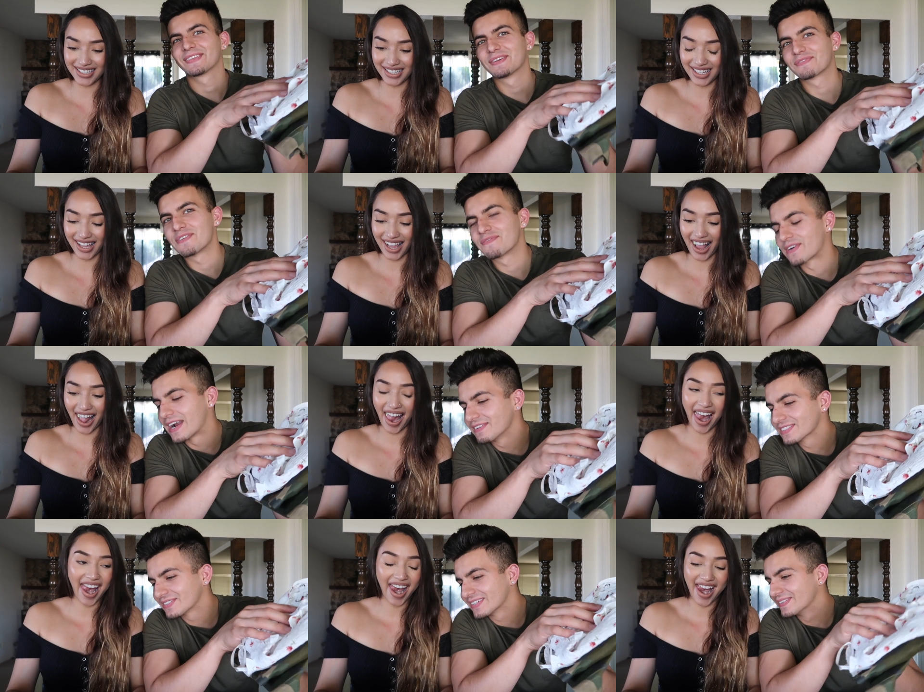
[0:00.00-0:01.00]
Speaker 1: Dude, from
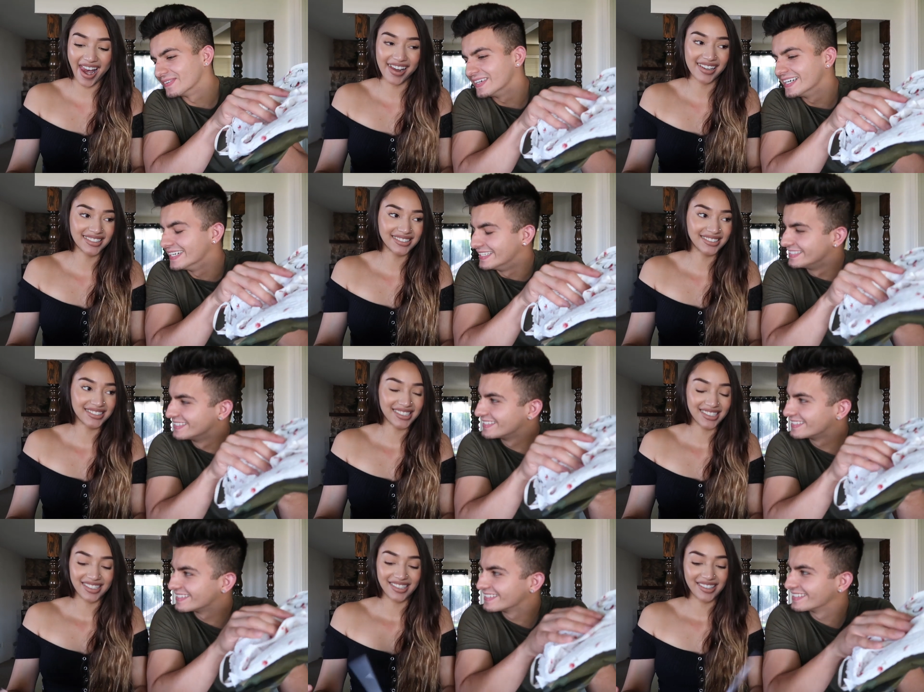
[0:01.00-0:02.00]
Forever 21.
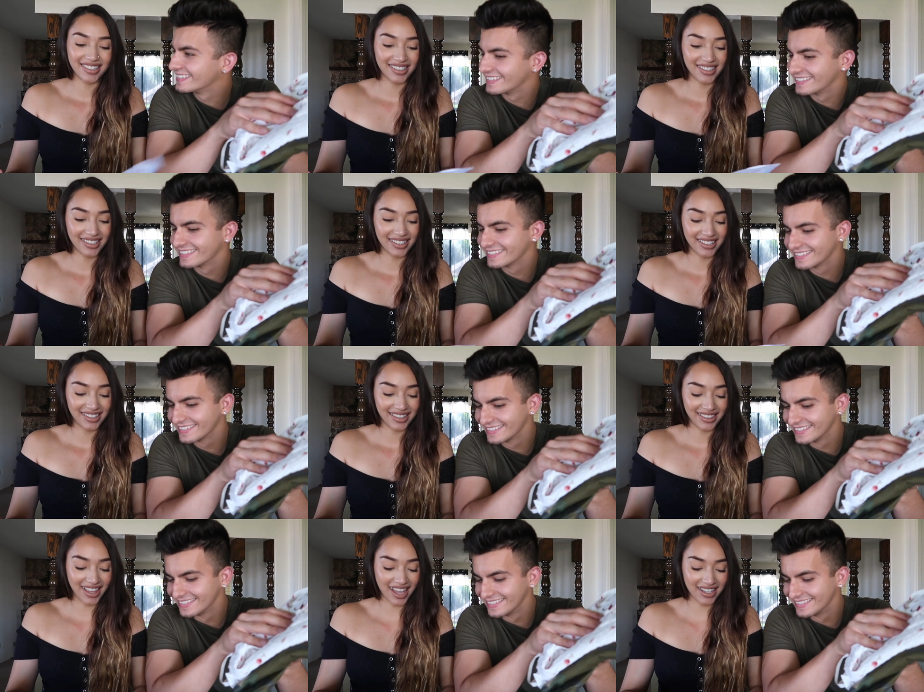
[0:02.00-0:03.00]

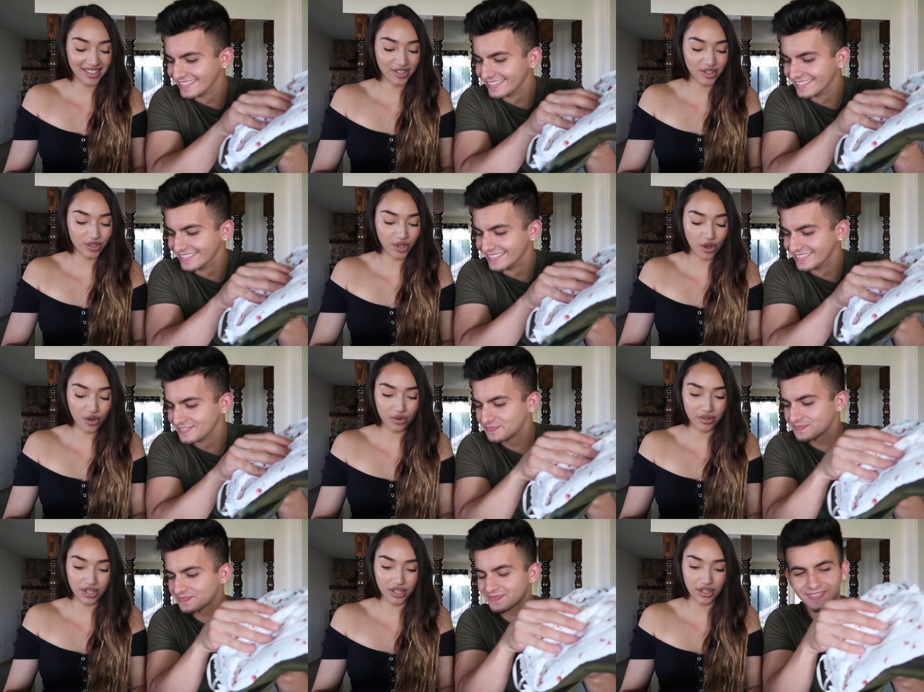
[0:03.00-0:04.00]
Speaker 2: That is
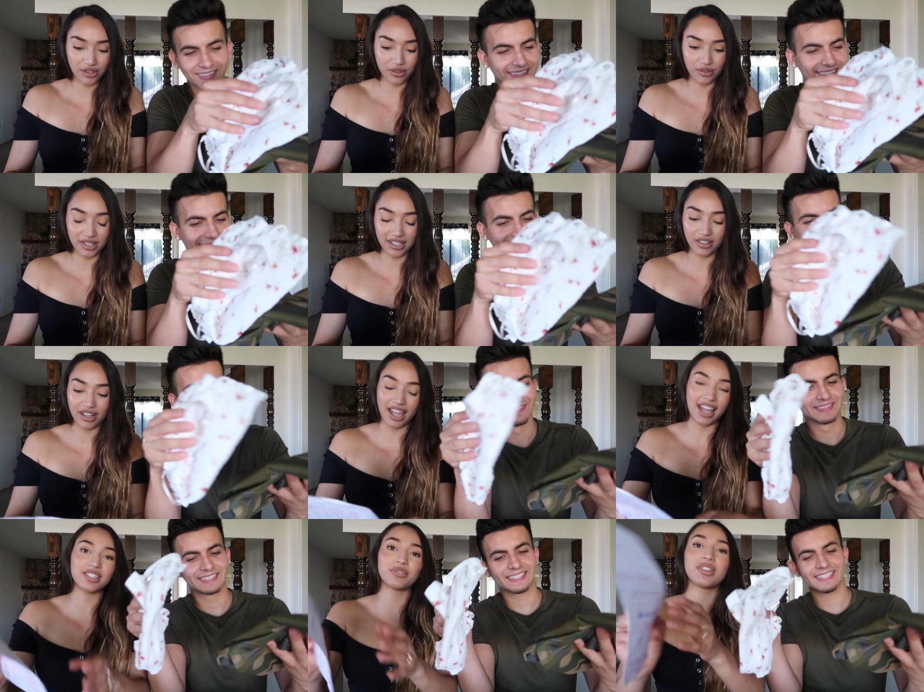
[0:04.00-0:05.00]
so cute.
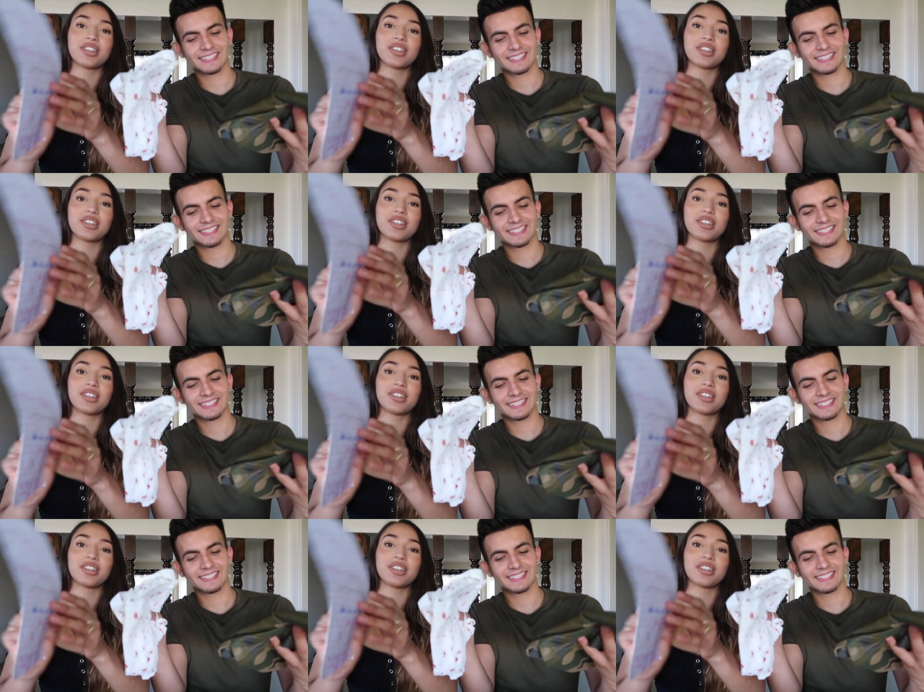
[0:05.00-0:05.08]
Okay, I do